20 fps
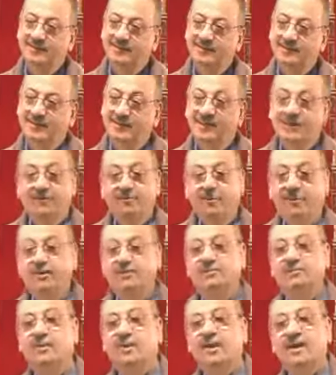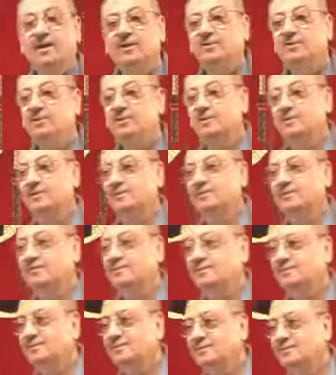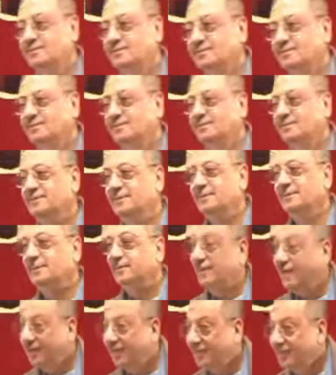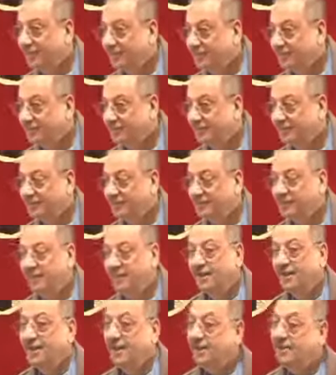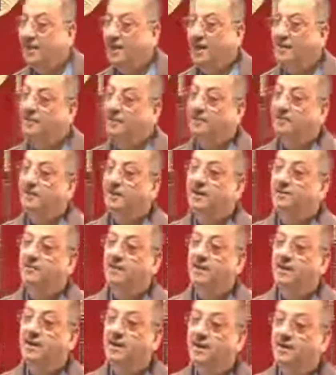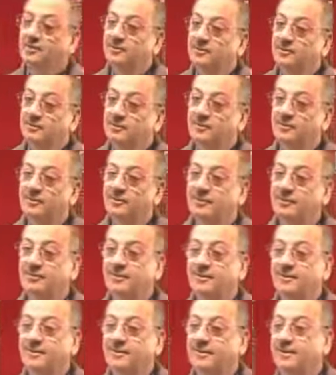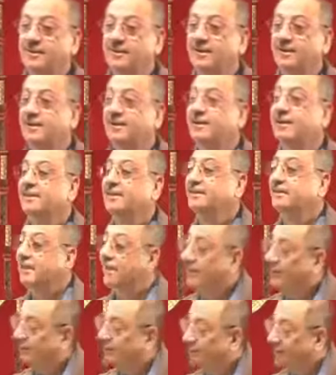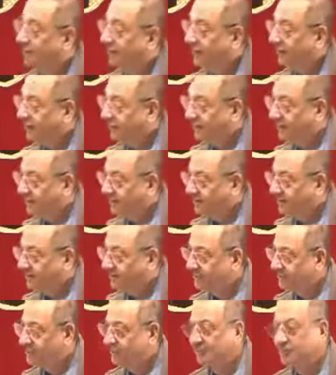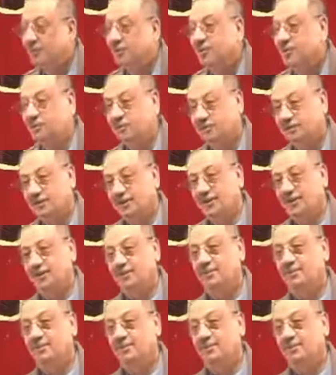What is banatu? Girls. Anamatil banatu. Did the girls go to sleep?